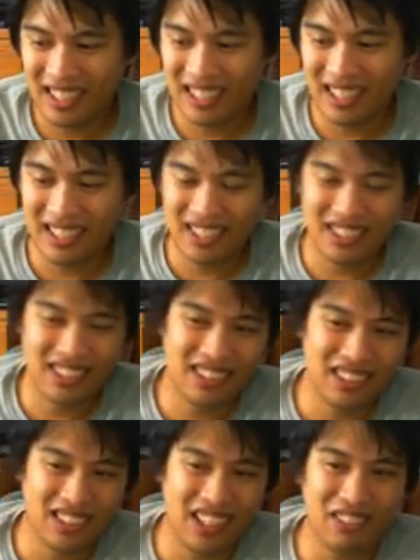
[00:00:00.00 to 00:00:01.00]
And
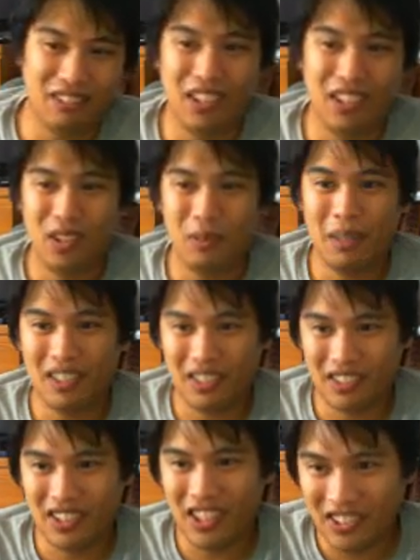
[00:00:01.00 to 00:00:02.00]
you gotta wonder about
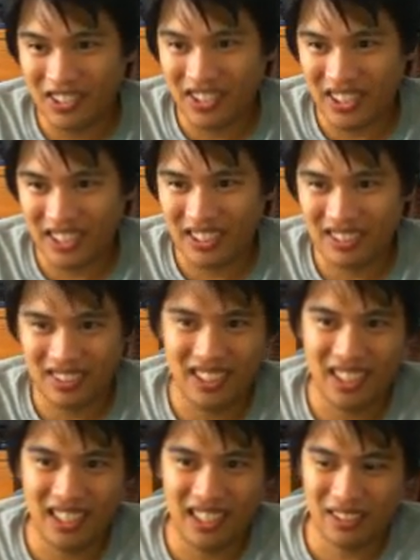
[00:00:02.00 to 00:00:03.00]
their coaching,
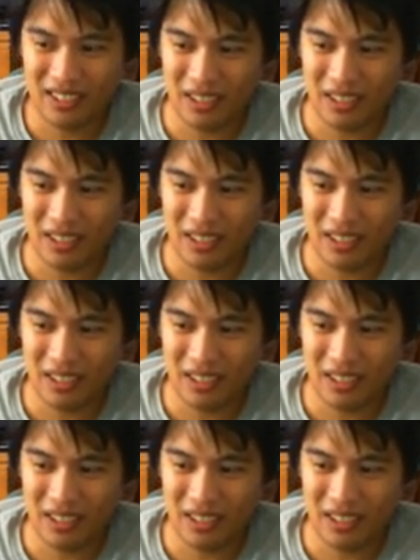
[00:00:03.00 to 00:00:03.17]
you know.